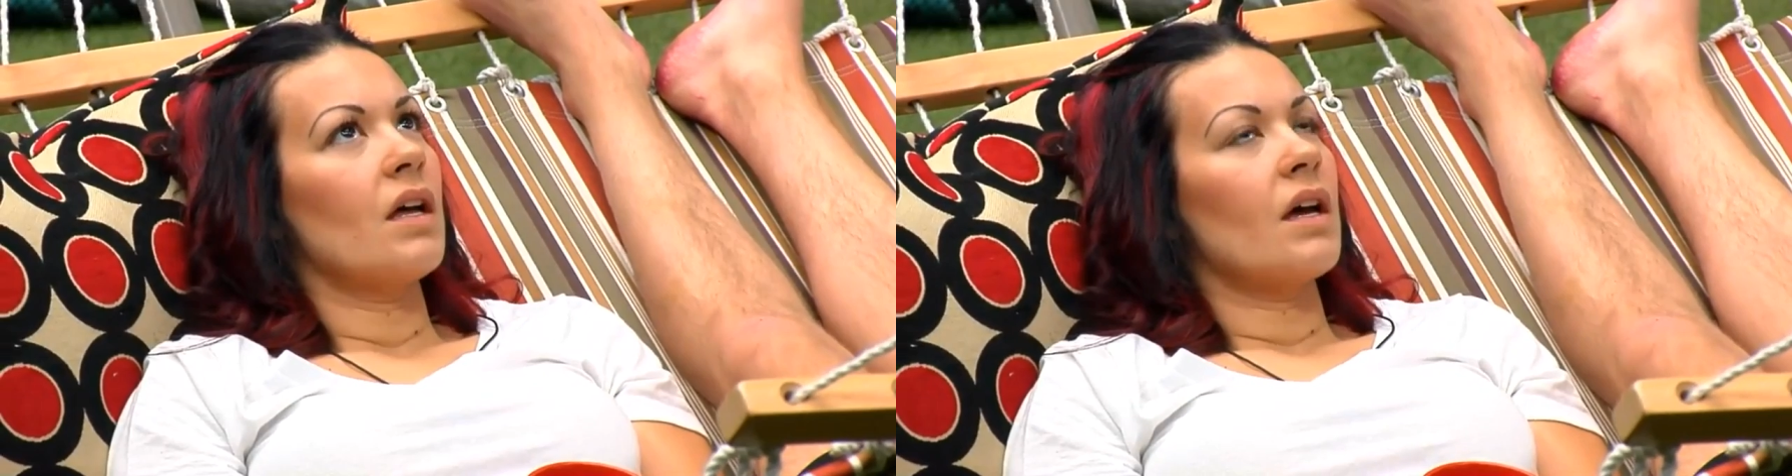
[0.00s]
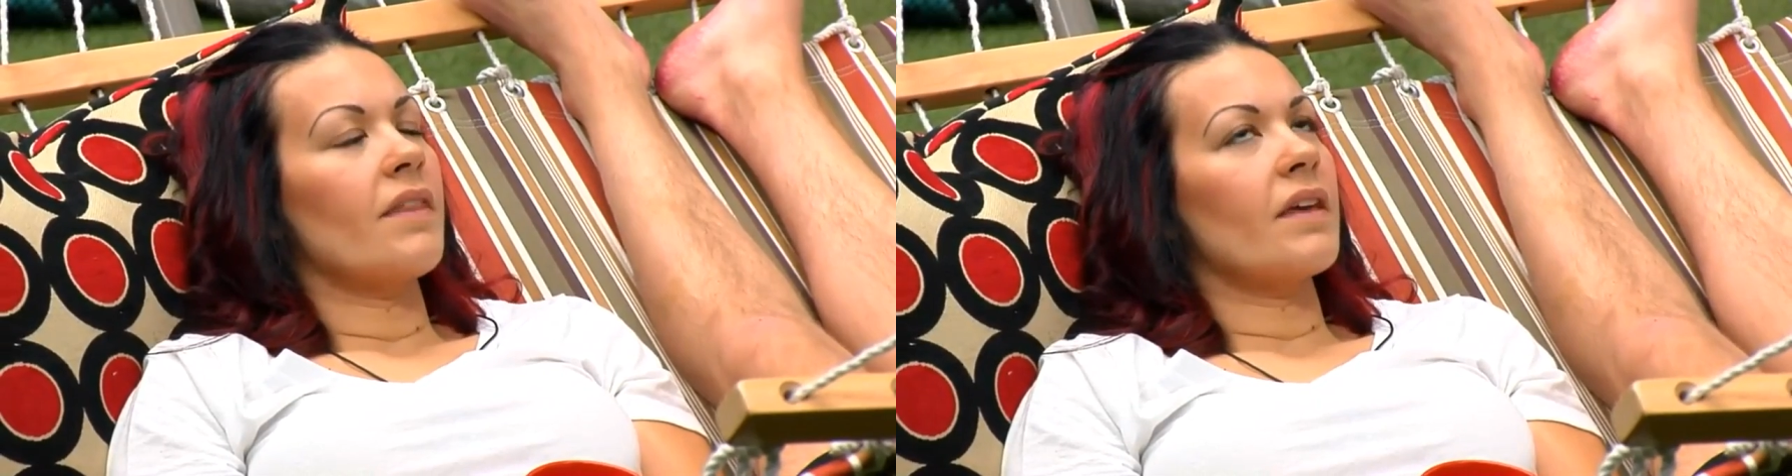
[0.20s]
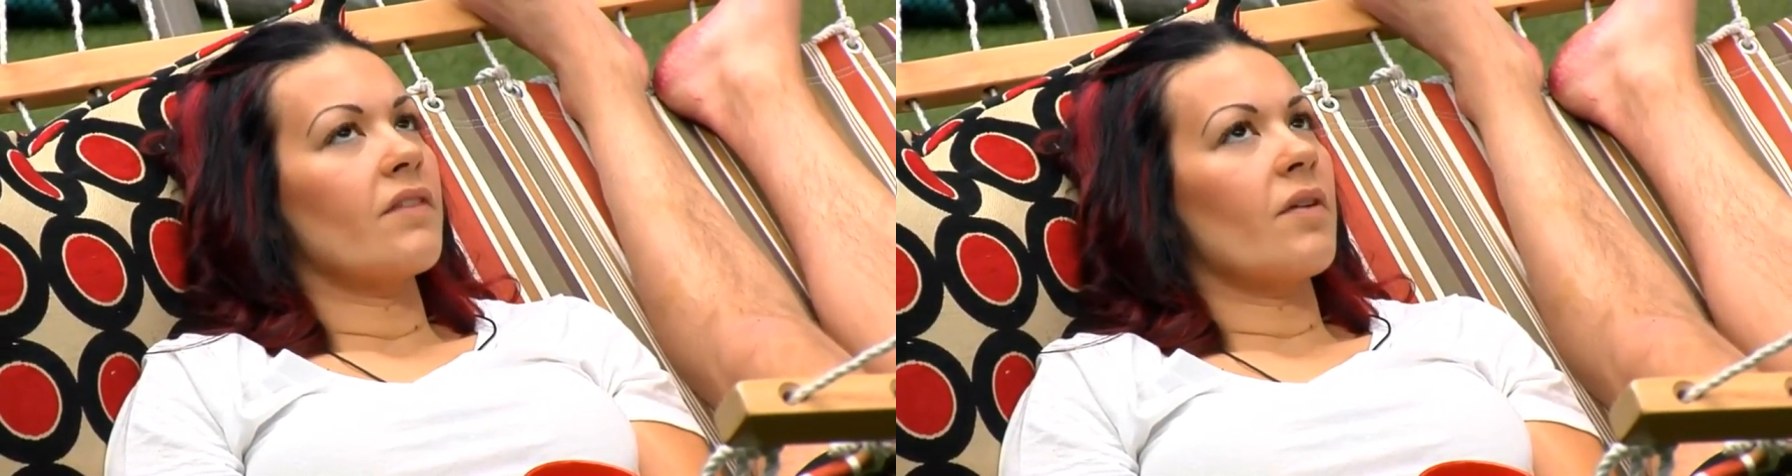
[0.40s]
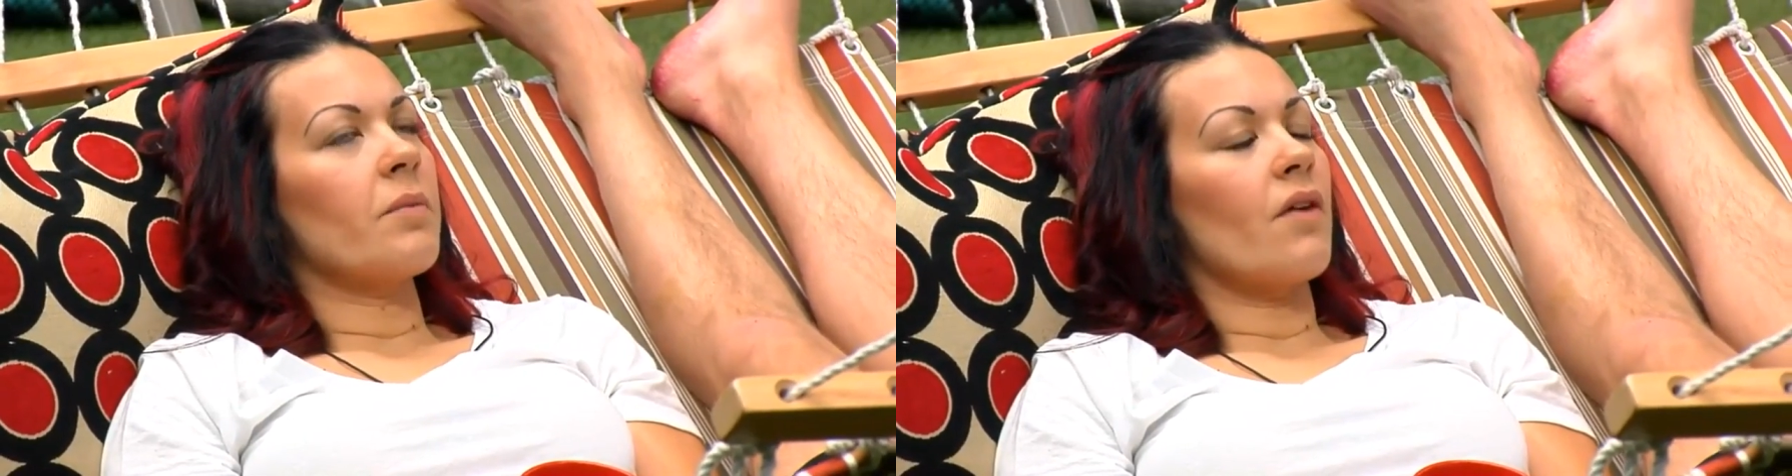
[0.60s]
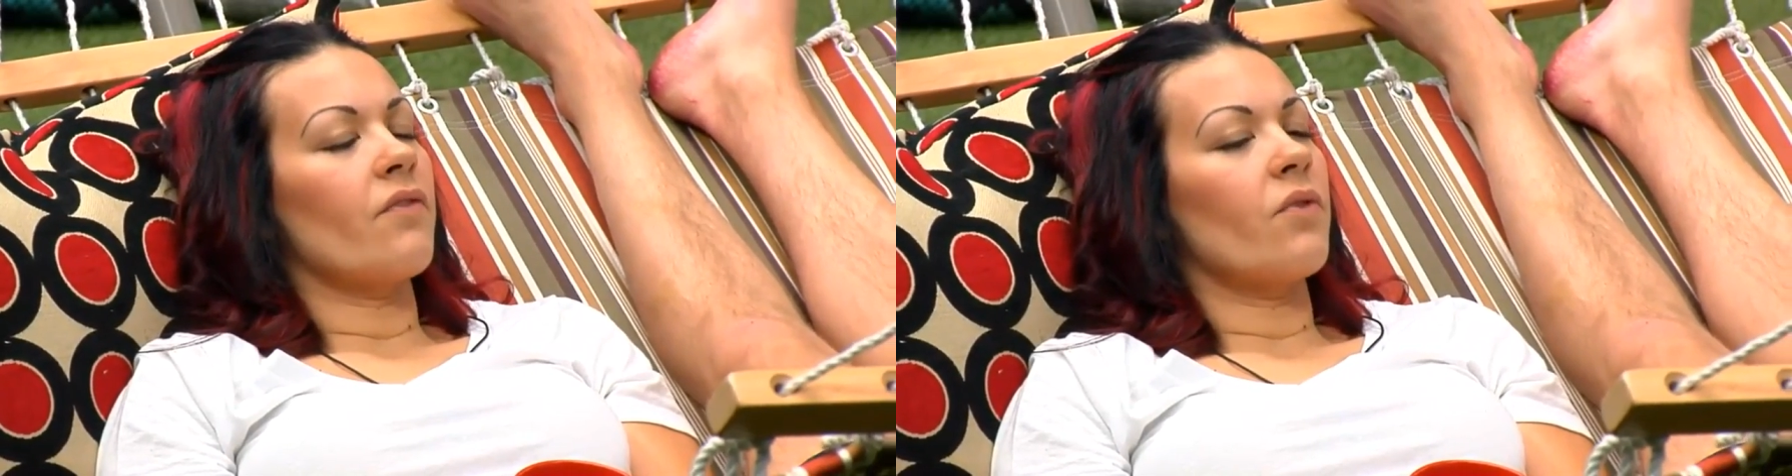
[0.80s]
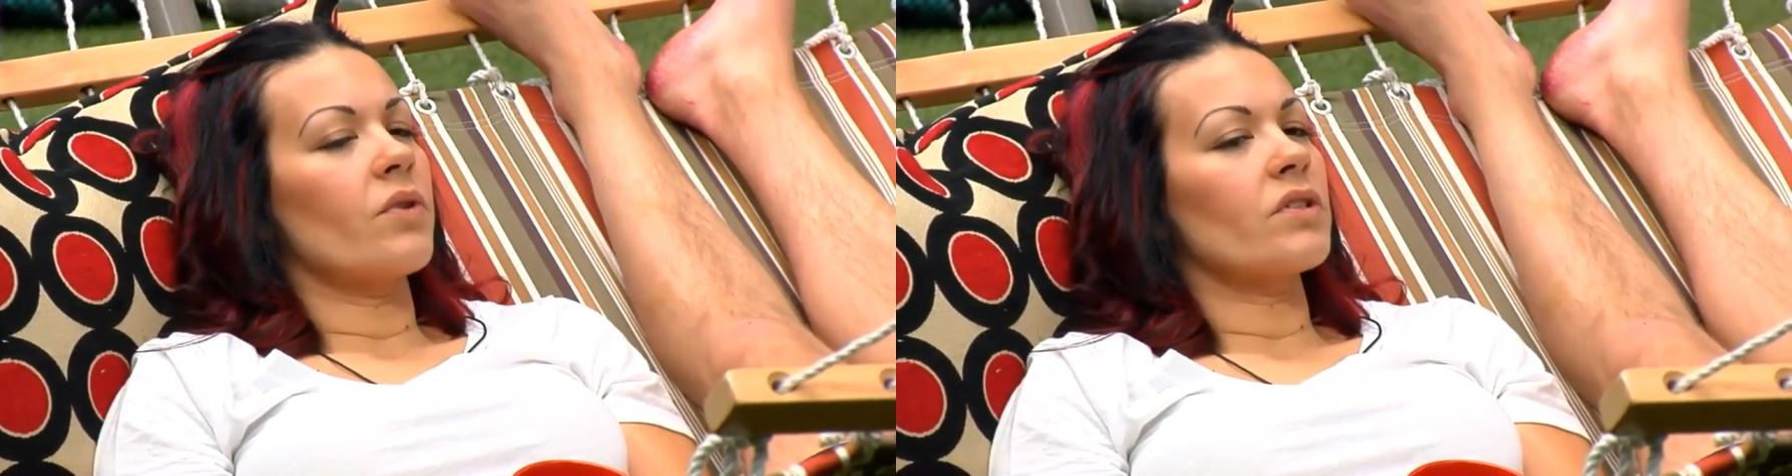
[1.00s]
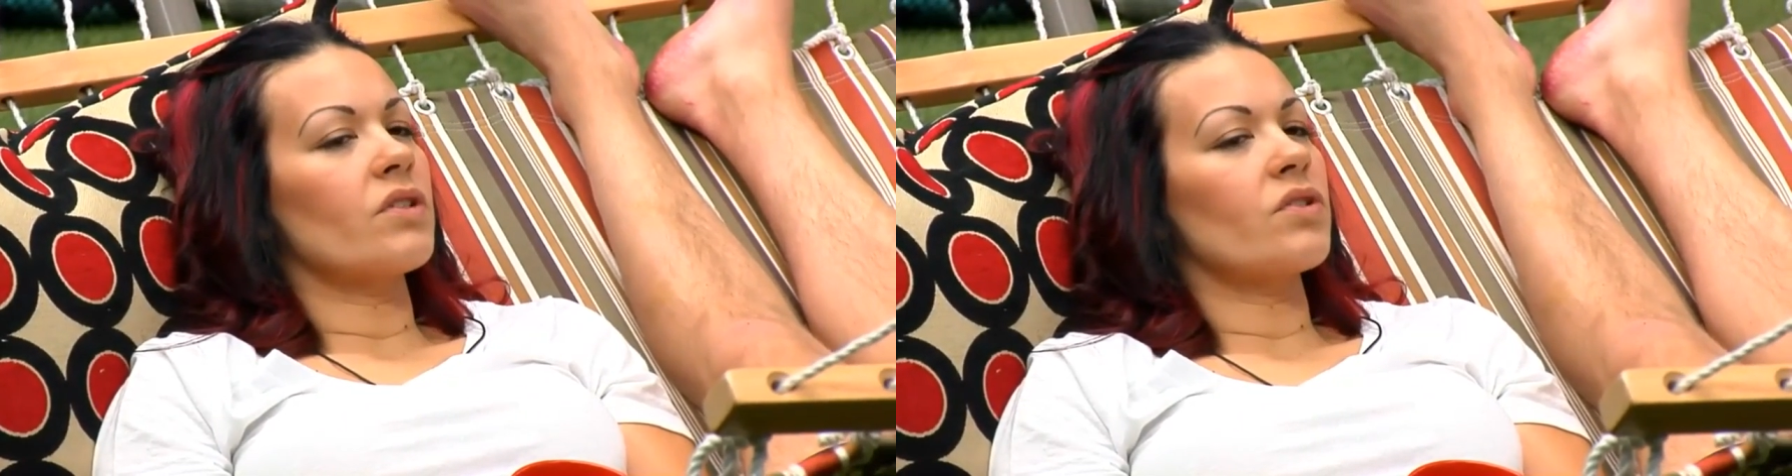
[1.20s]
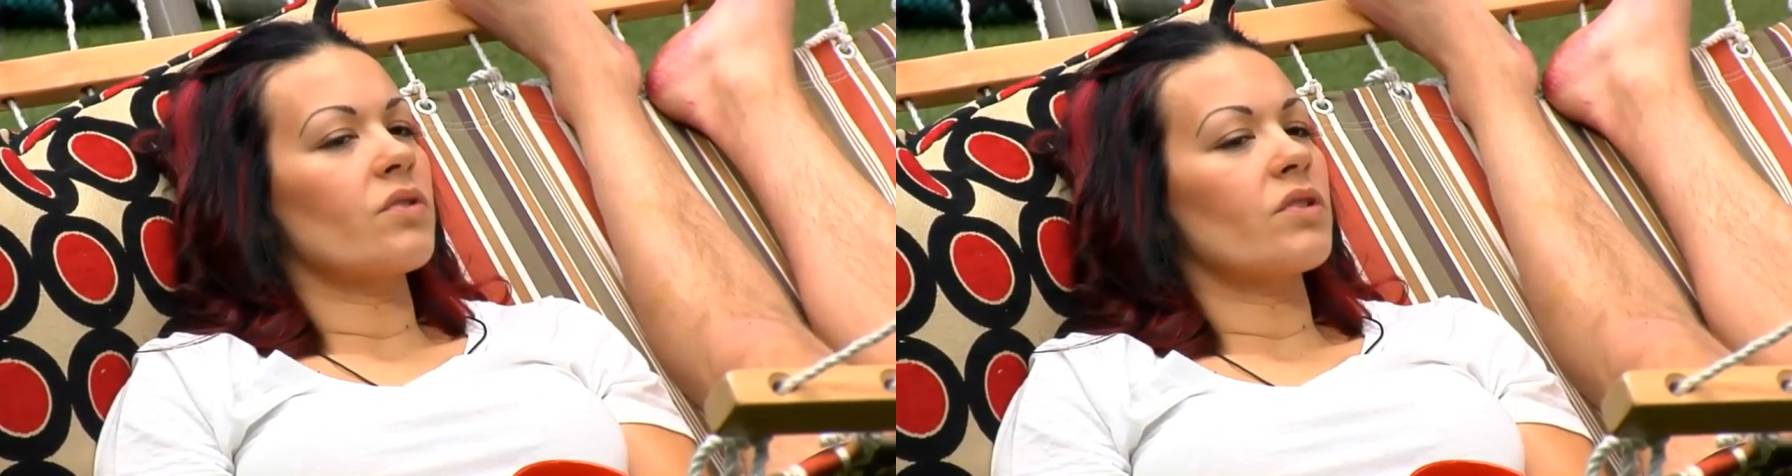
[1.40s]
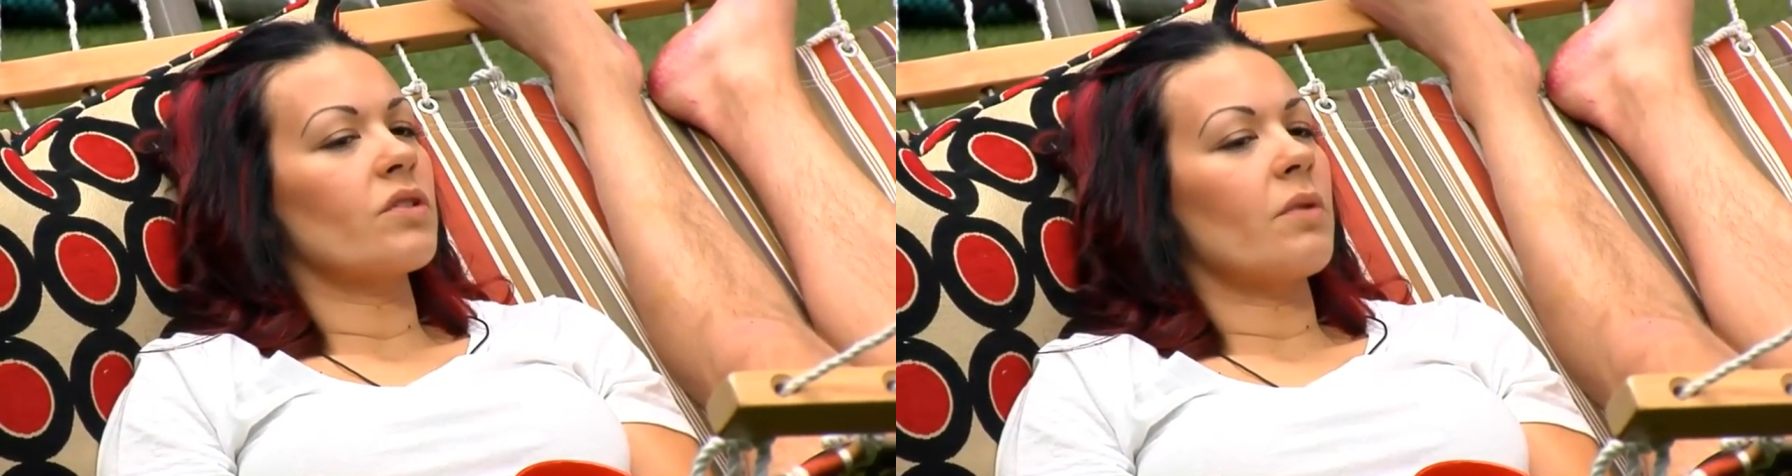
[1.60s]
I think if I'm not focused on short term,